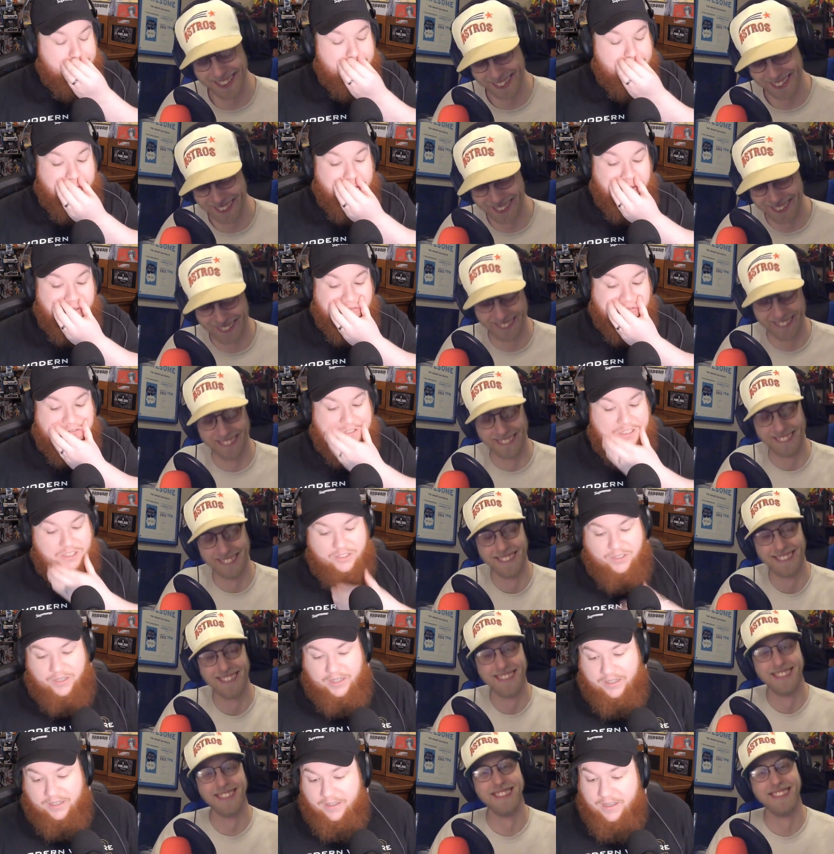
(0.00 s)
Speaker 1: it's so
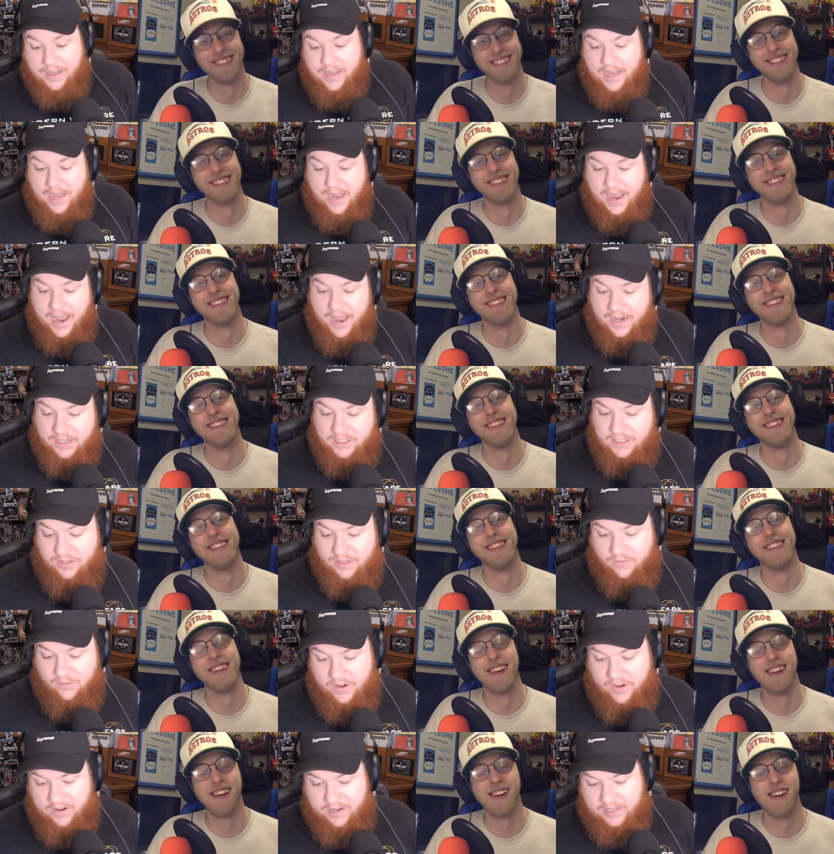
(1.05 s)
frustrating. I actually
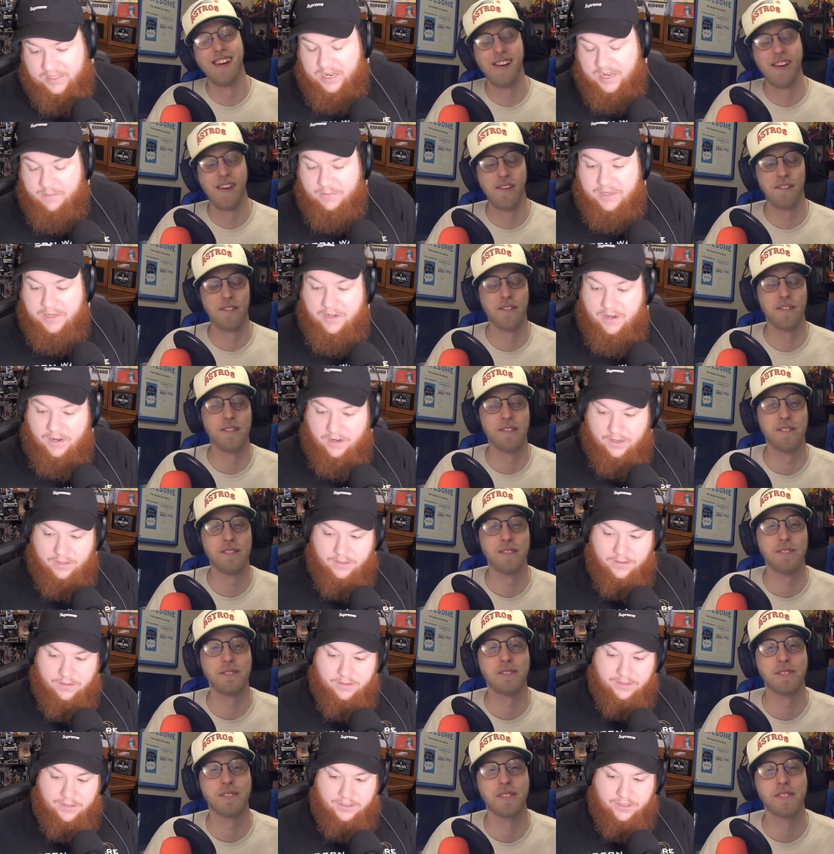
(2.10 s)
am very tempted
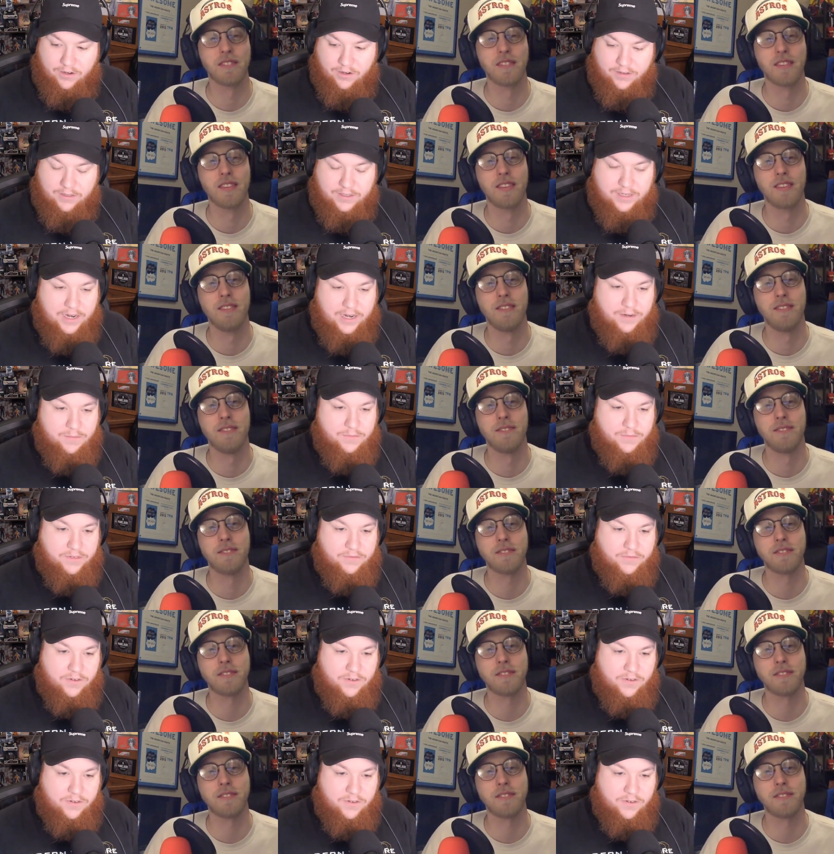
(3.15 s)
on the Dark Knight